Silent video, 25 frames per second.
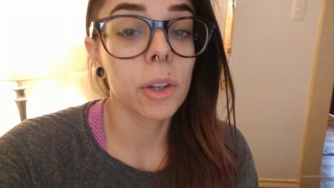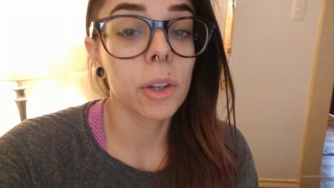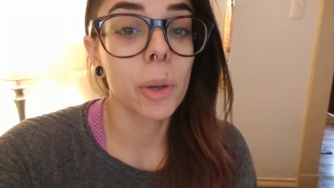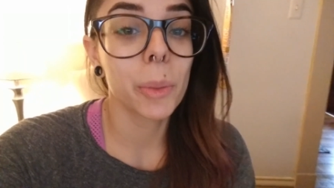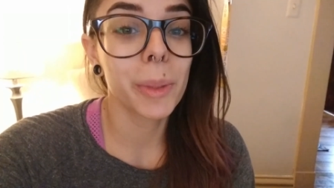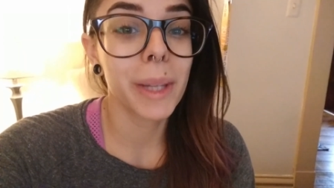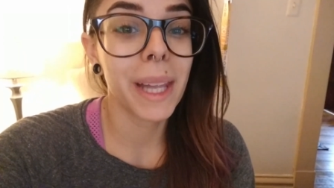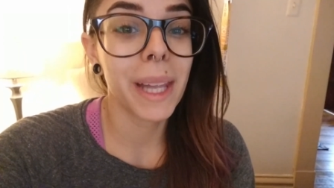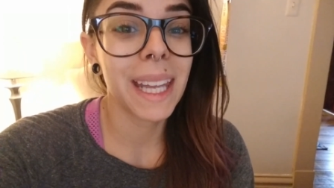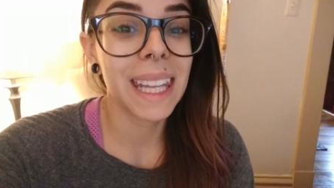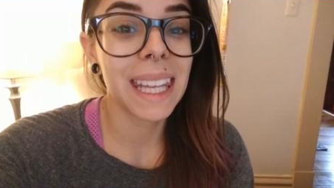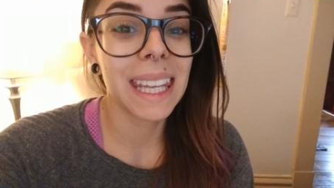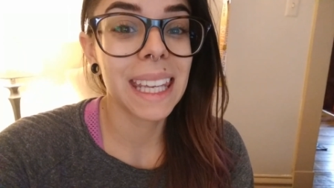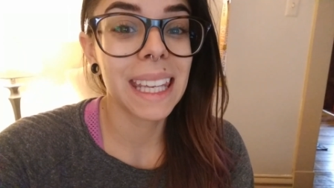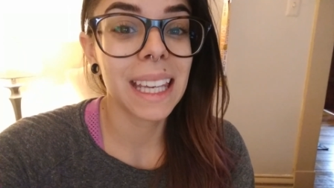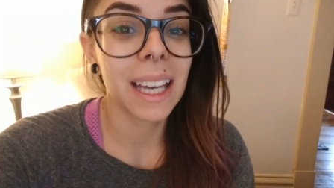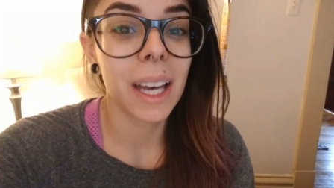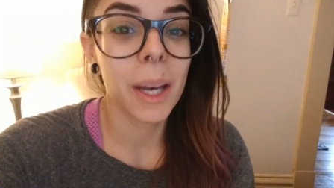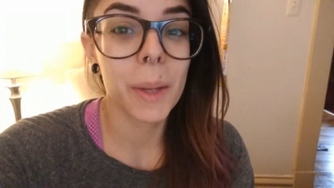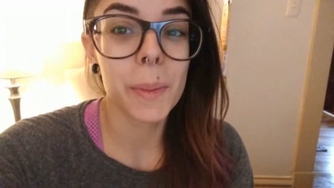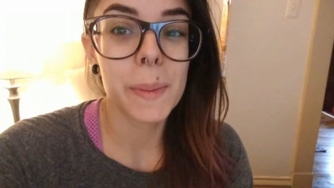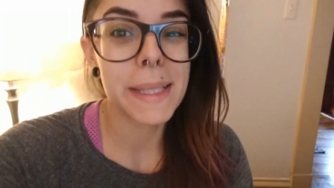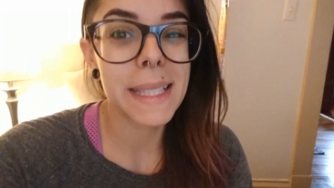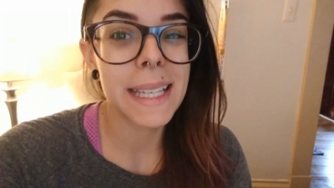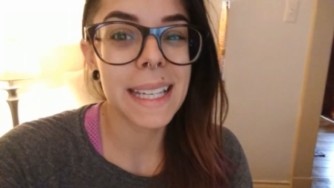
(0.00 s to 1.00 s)
Microblading
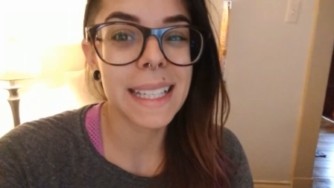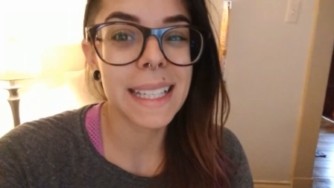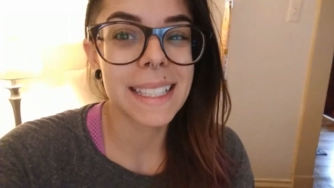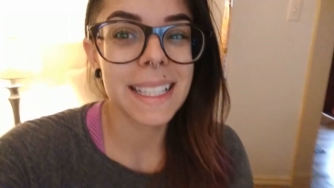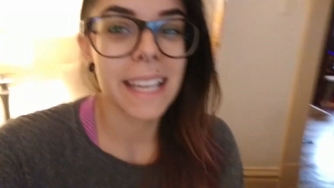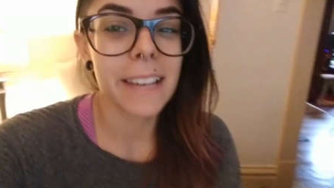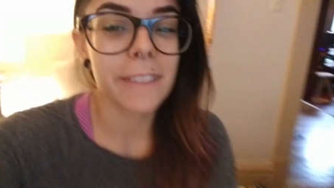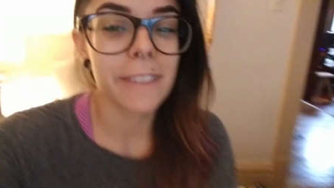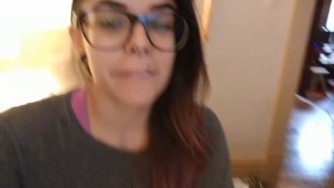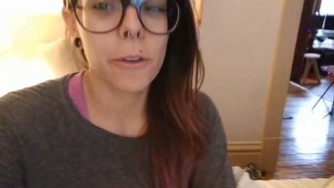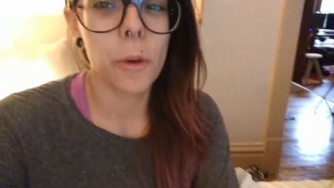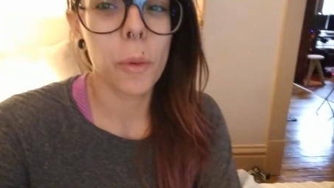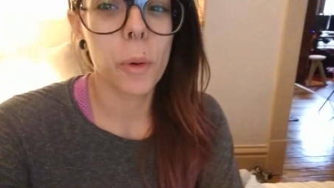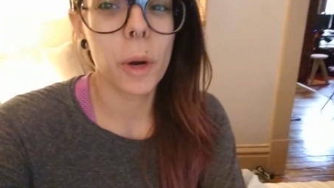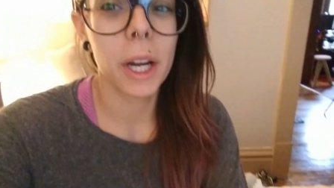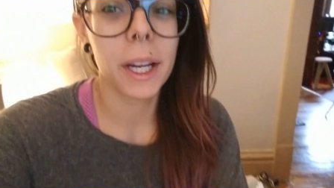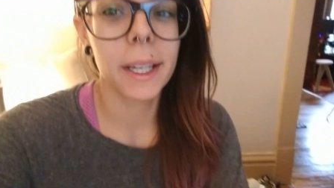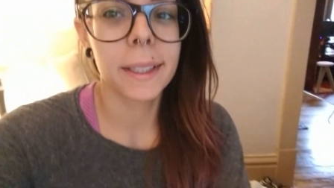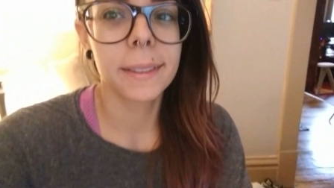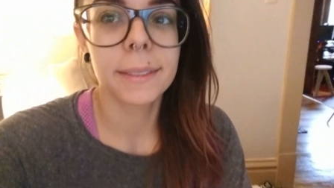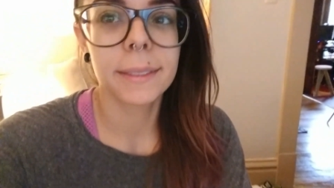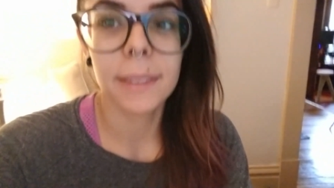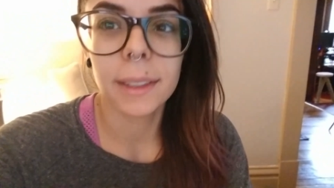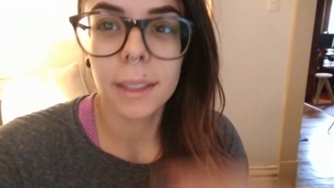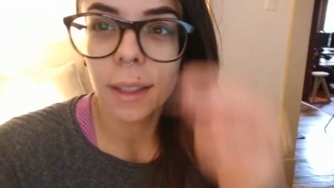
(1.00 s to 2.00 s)
update day
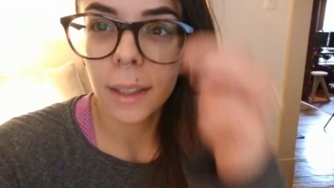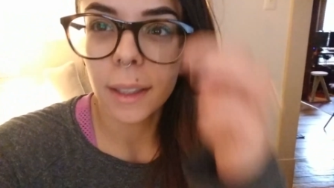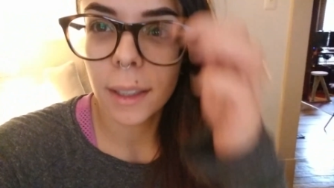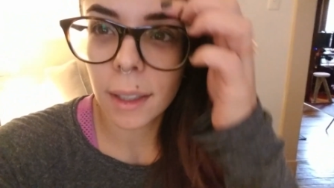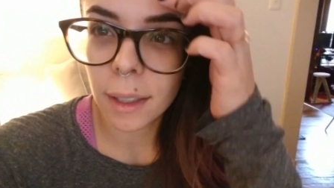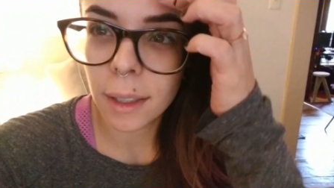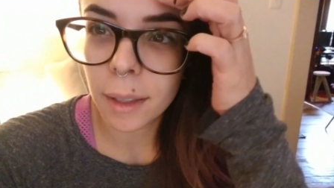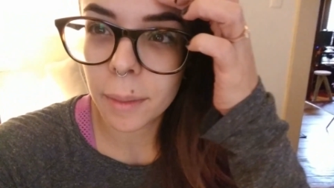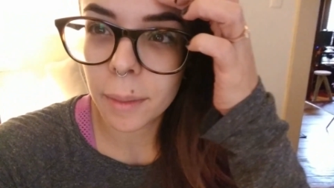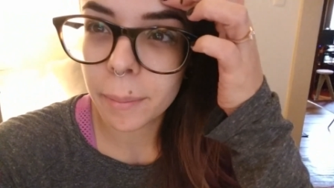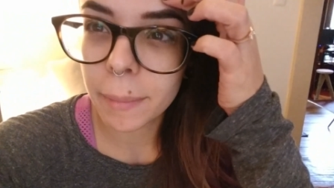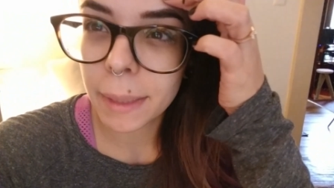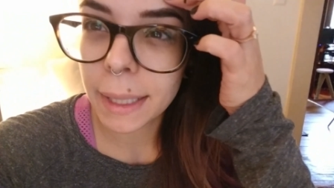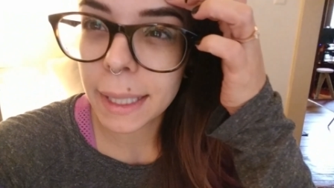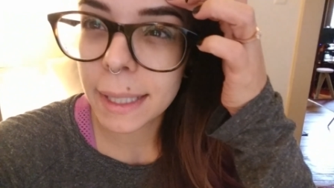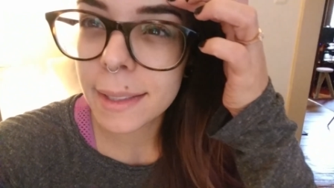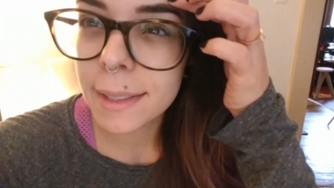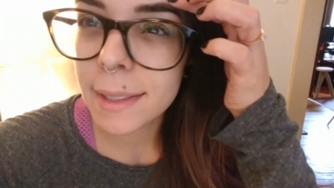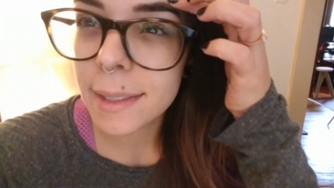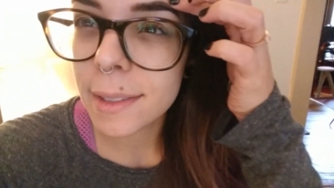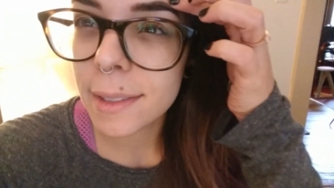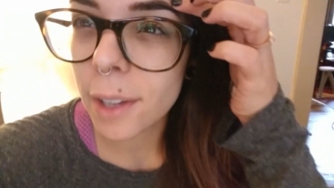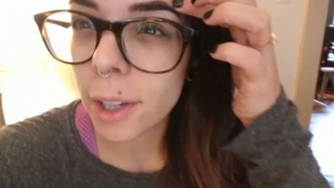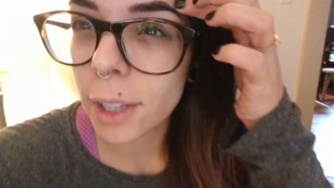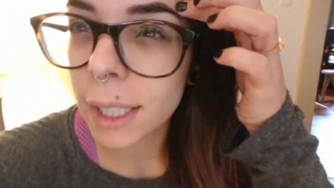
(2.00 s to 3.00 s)
4.
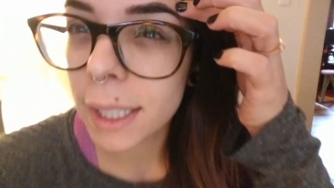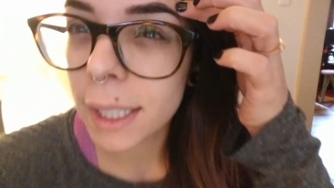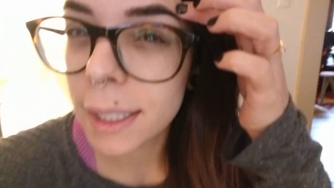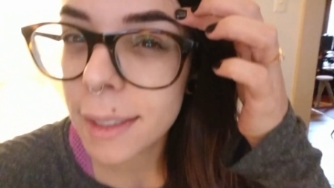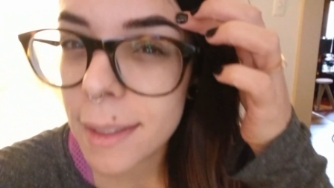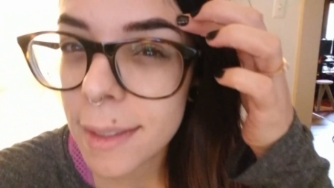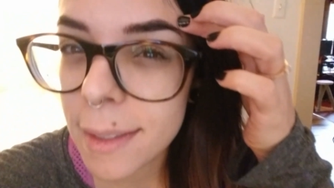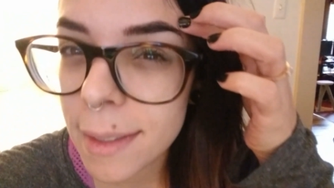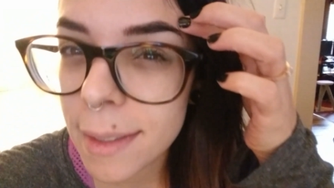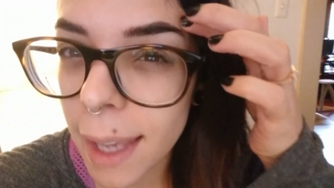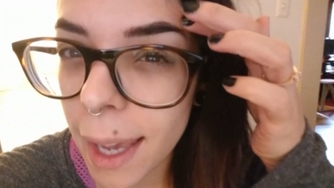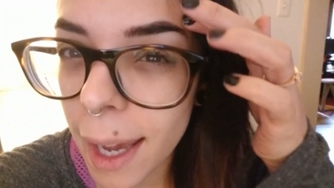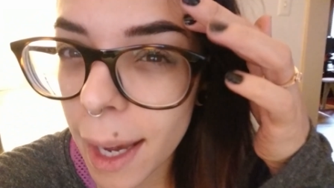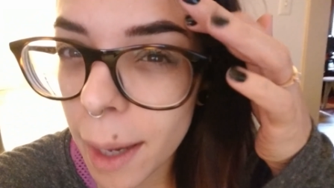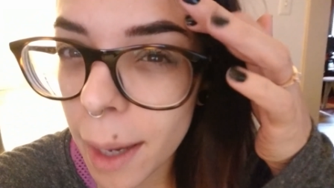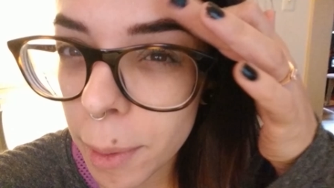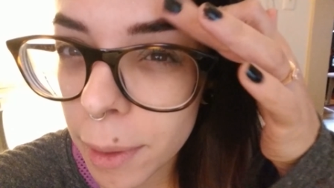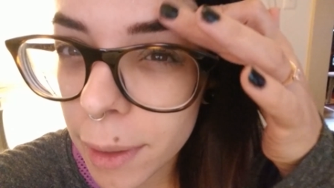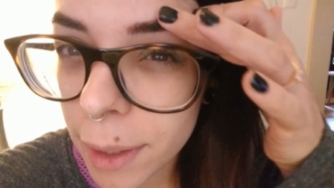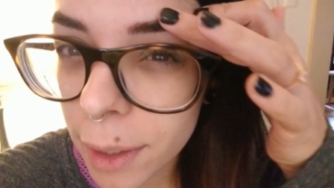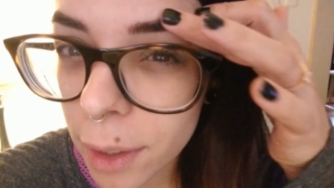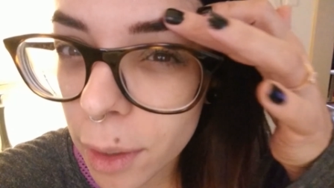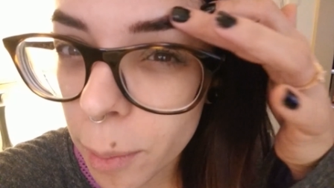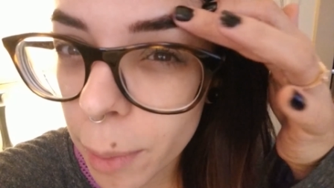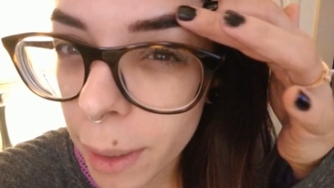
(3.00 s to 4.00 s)
It's starting to scab a
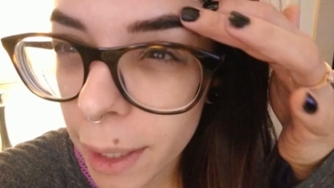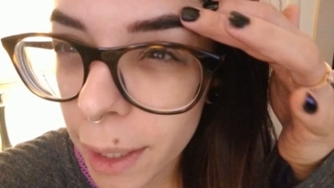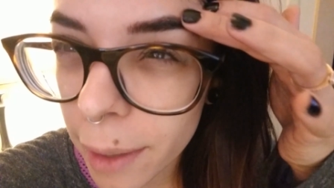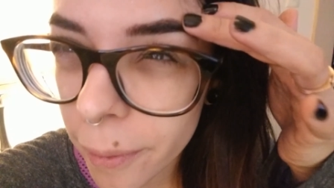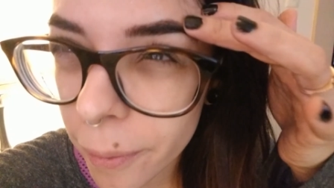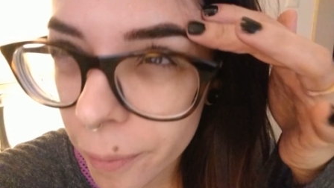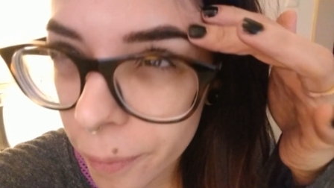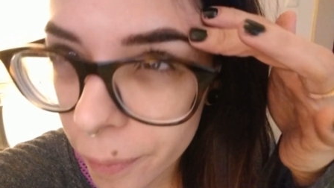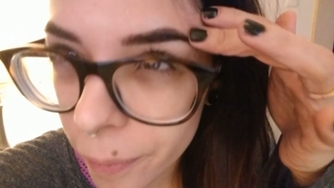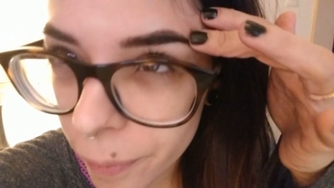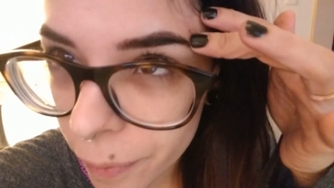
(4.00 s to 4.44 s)
little bit.